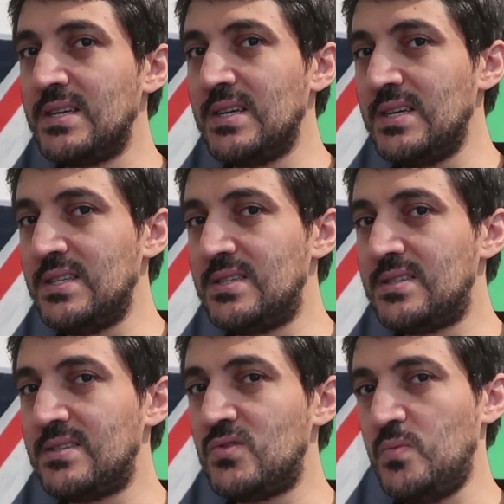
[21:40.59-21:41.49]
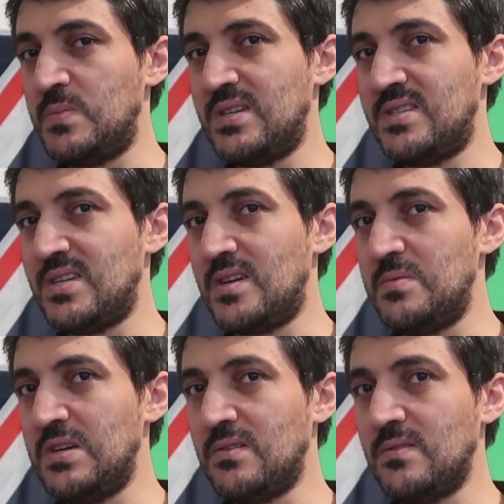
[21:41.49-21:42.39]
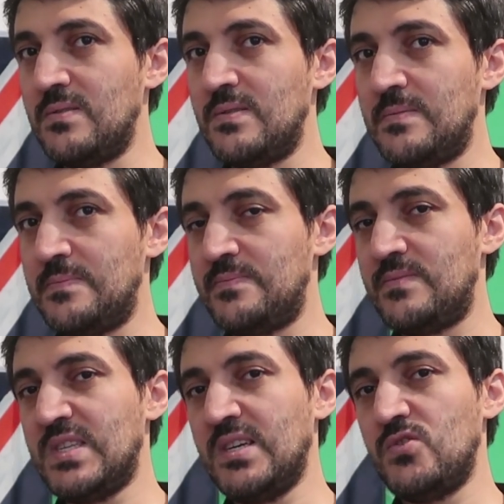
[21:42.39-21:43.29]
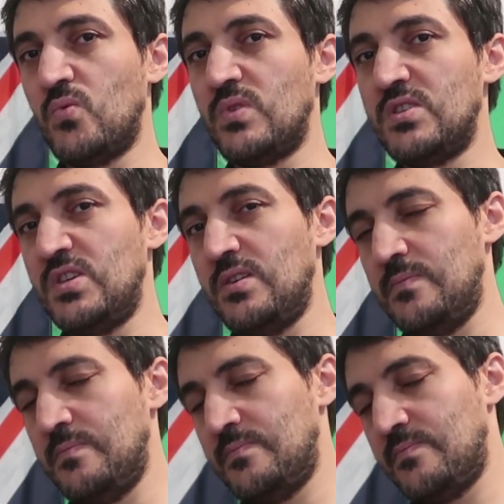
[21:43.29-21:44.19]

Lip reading: is Superstarbill. Thanks for watching.